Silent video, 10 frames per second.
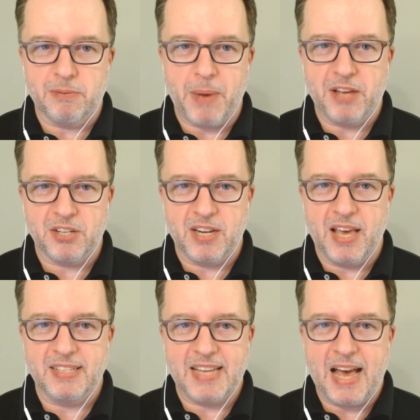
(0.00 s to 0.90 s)
a passion
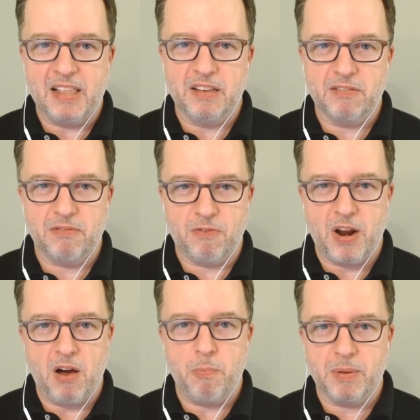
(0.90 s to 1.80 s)
and talent for
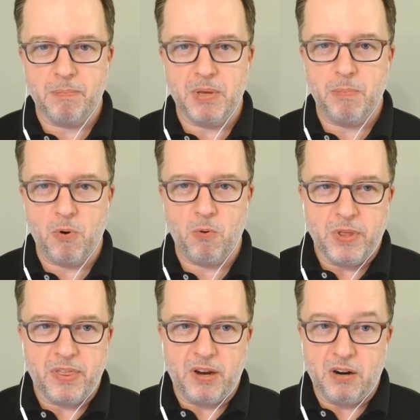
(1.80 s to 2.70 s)
helping people
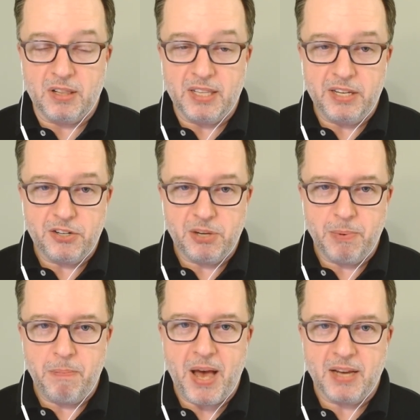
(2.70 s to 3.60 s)
with their leadership
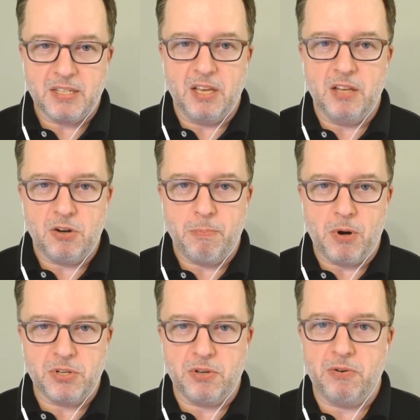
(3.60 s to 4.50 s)
impact,
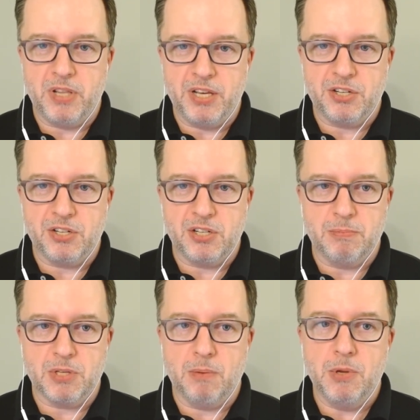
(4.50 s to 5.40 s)
interpersonal
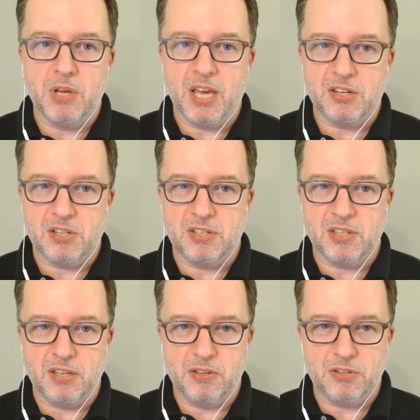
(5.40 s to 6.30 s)
relationships, communication
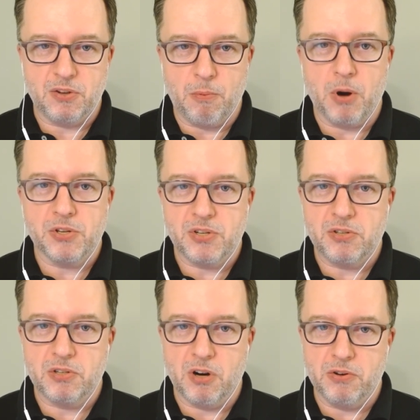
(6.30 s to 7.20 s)
skills, or
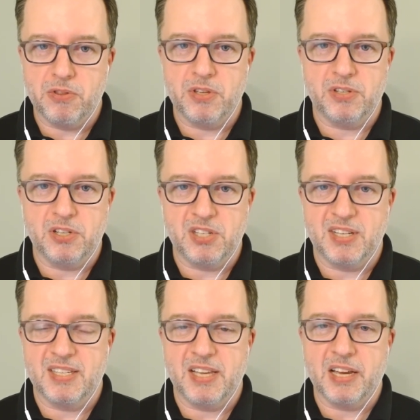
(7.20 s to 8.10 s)
personal growth, such
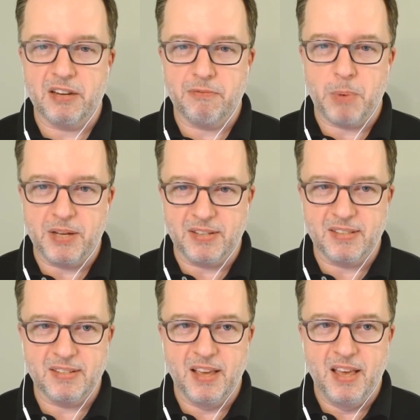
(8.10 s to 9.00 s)
as executive
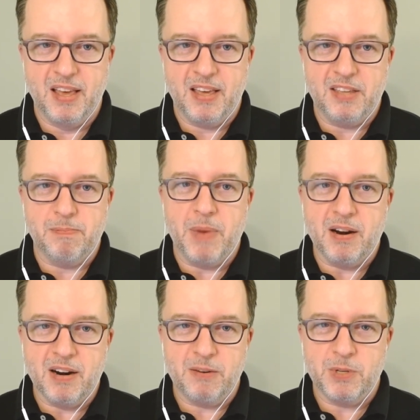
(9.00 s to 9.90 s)
presence. He's
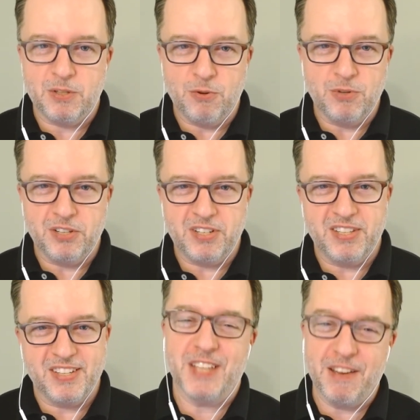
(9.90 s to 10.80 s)
married with 2 children
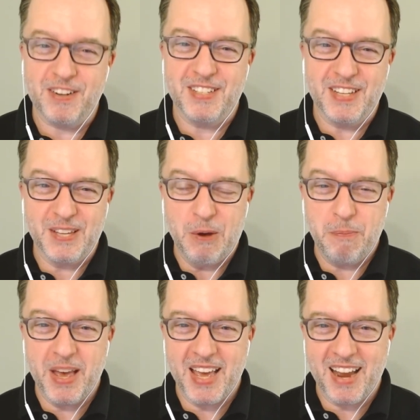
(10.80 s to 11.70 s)
in the San Francisco
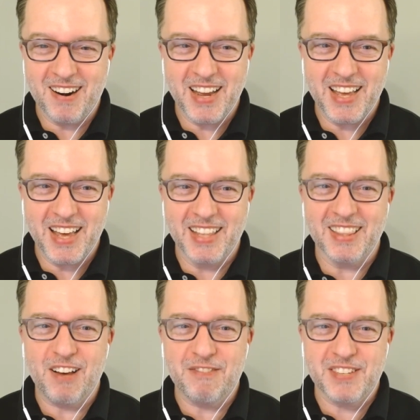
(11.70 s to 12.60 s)
Bay Area and
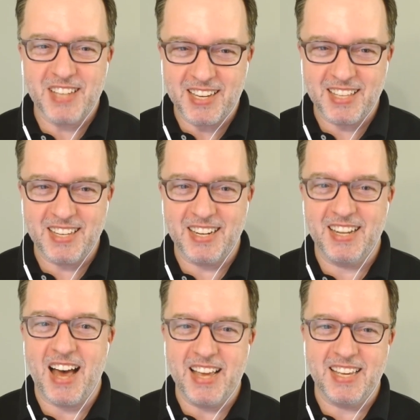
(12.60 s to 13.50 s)
loves cycling
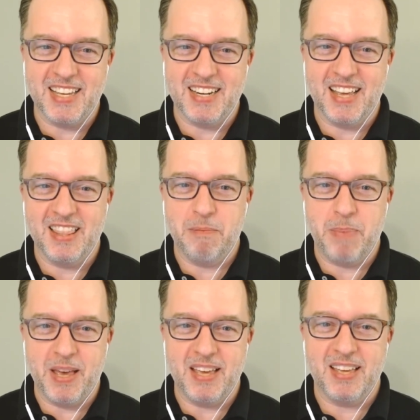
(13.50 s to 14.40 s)
and hiking in the
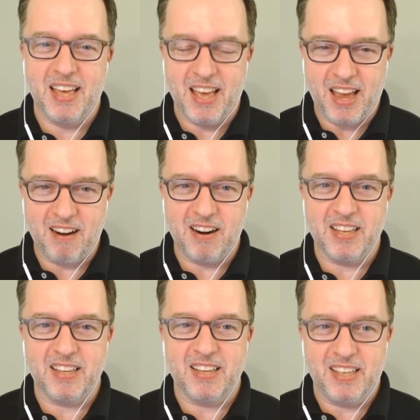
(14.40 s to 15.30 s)
Bay
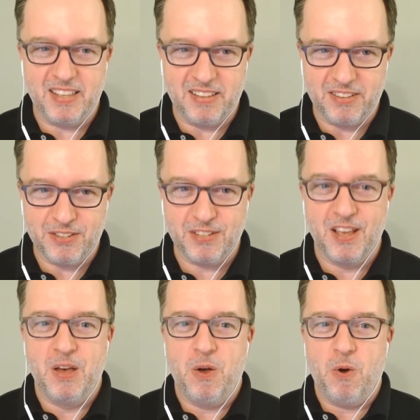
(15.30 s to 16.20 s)
Area hills.
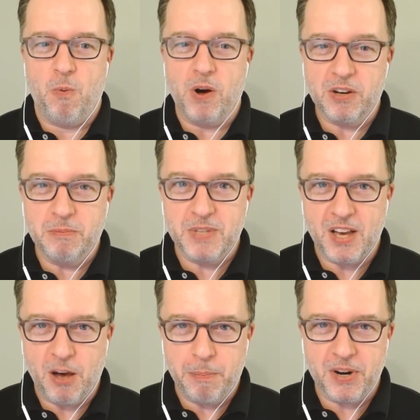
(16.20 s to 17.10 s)
Welcome
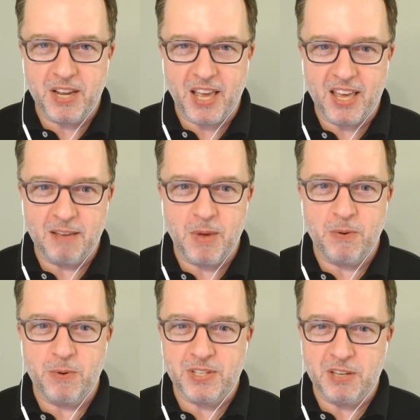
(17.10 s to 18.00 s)
to Up Your Game
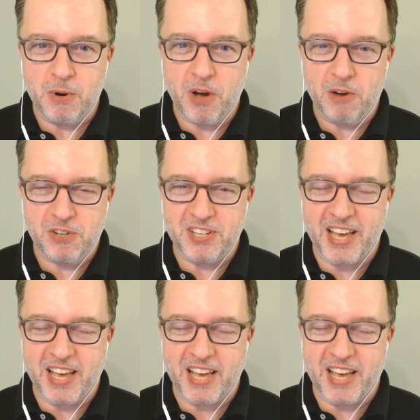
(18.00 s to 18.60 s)
with CMO Coaches,